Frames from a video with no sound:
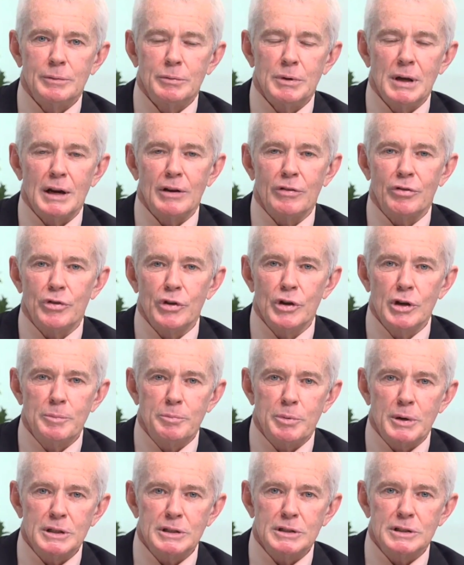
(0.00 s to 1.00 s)
We had a
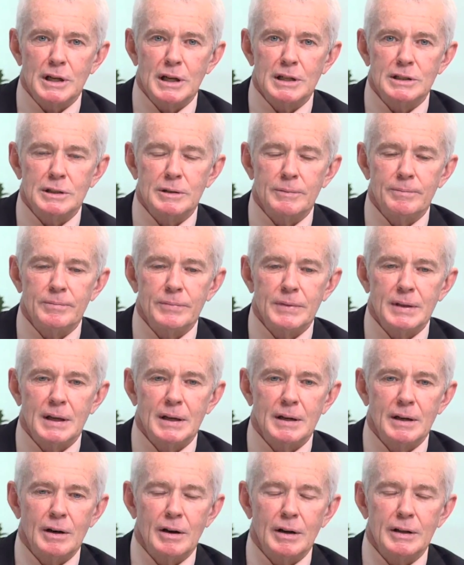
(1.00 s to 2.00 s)
third presentation,
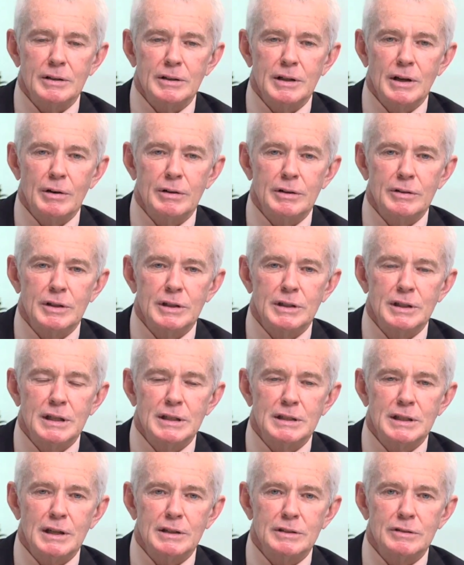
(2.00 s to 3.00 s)
and I could go into the
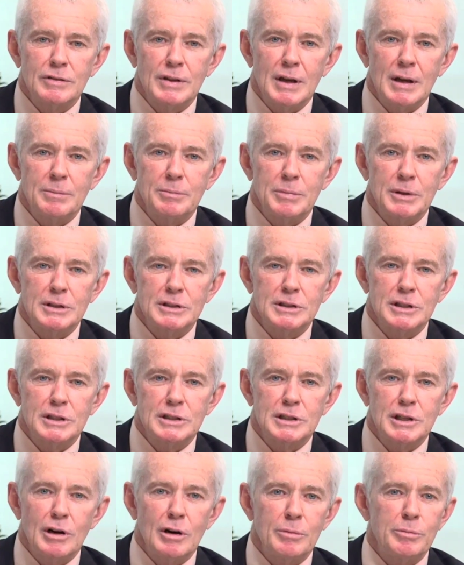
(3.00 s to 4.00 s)
details of that, but it's
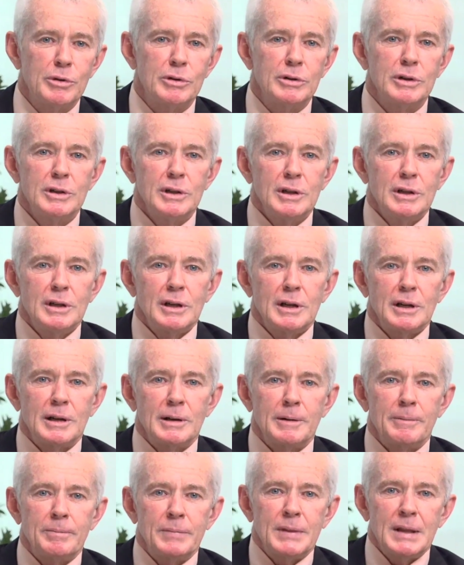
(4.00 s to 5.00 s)
just terrible.
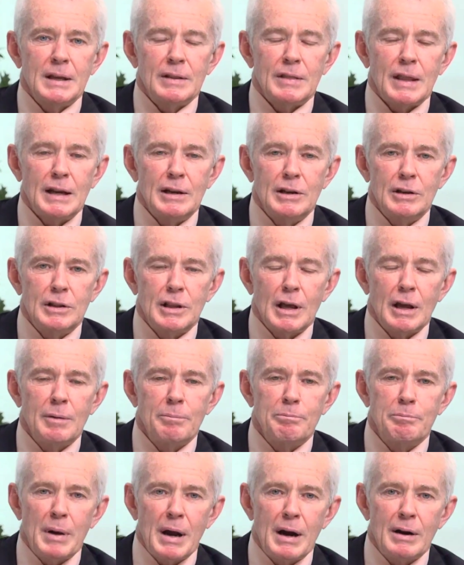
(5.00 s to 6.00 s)
They
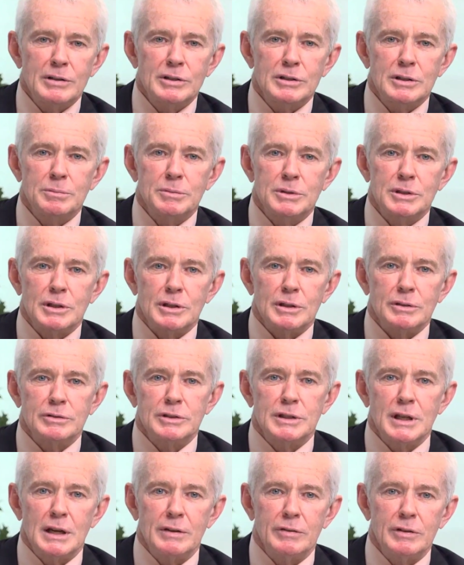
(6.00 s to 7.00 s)
embarrassed
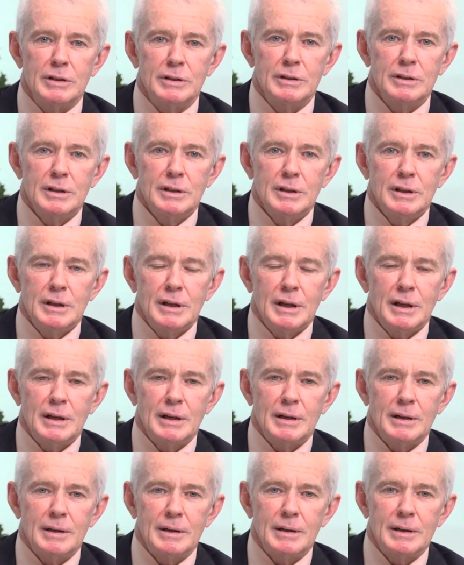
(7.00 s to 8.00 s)
themselves, David,
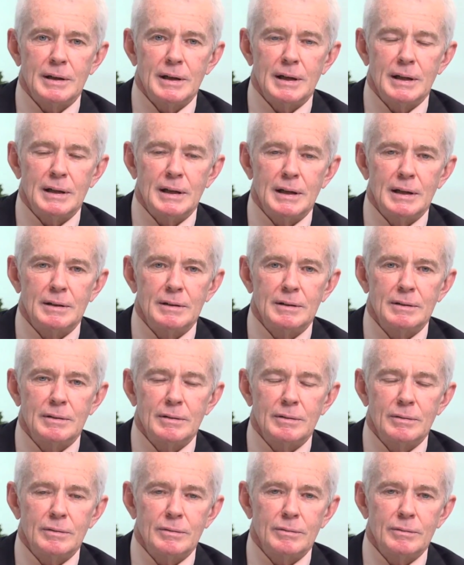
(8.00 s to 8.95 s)
and